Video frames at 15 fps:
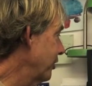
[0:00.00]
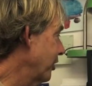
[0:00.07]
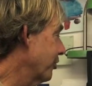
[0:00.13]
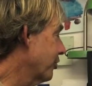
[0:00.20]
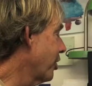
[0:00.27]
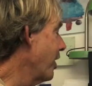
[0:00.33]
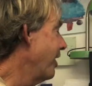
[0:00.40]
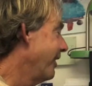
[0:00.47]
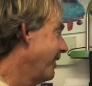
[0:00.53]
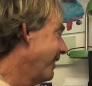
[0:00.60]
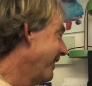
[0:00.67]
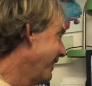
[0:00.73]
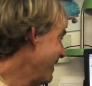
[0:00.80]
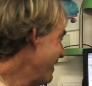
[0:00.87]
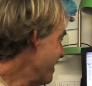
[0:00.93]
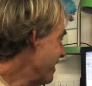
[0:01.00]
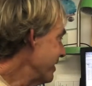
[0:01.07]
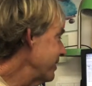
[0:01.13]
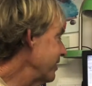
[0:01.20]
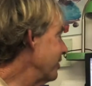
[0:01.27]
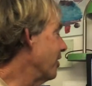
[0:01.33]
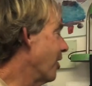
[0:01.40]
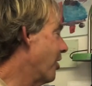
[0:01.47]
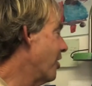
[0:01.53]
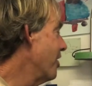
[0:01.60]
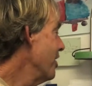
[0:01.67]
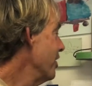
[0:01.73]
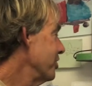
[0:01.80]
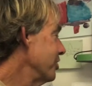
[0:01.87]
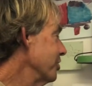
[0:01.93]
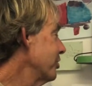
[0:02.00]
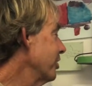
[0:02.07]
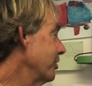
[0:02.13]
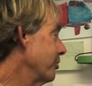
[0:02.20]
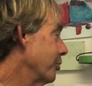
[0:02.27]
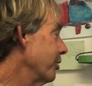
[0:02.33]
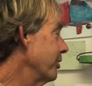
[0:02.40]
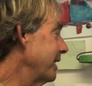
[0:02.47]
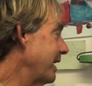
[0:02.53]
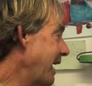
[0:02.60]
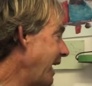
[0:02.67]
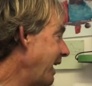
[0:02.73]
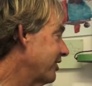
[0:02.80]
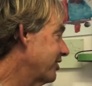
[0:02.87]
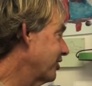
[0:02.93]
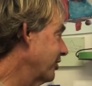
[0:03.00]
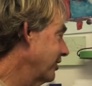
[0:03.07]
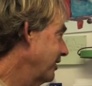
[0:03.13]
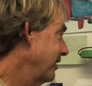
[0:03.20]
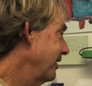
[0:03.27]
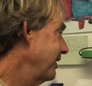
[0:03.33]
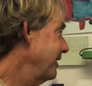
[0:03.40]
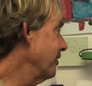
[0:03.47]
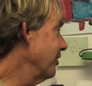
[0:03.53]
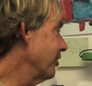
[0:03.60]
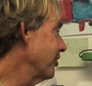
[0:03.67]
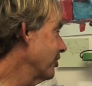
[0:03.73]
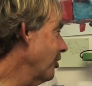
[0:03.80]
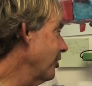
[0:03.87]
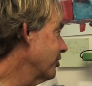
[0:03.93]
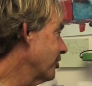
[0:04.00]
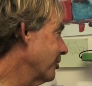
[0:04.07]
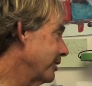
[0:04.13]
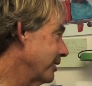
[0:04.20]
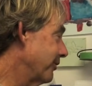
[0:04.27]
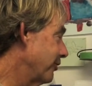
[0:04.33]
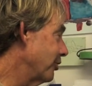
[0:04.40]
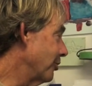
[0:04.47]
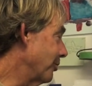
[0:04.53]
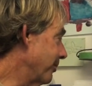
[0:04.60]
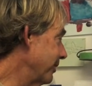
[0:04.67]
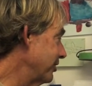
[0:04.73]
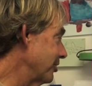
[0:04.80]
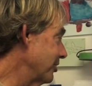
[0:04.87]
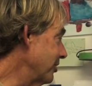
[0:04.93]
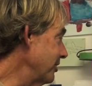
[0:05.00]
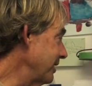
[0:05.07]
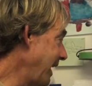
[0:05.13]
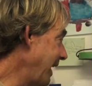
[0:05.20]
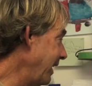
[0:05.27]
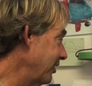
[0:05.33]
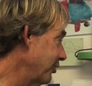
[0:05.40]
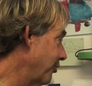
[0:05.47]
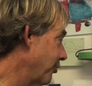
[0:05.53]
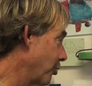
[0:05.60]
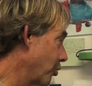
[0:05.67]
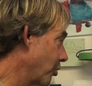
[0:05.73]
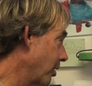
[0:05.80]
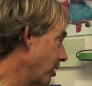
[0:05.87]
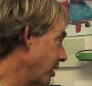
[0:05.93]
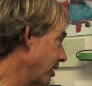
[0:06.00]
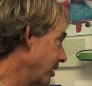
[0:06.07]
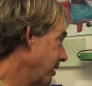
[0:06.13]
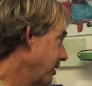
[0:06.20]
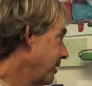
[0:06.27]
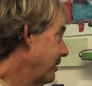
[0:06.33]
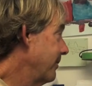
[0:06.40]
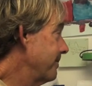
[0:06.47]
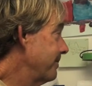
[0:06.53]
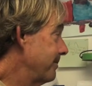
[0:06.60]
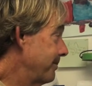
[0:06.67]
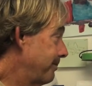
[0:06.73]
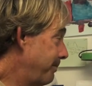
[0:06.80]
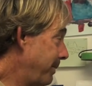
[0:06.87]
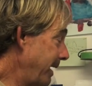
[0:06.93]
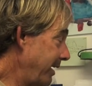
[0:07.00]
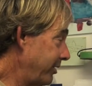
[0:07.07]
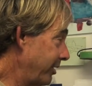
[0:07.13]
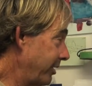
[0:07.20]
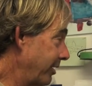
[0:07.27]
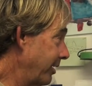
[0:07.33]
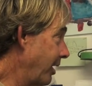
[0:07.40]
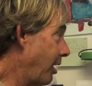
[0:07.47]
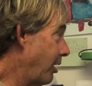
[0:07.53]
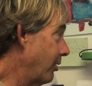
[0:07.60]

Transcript: there's, you couldn't really ask. There's always going to be a few, but you couldn't ask for better.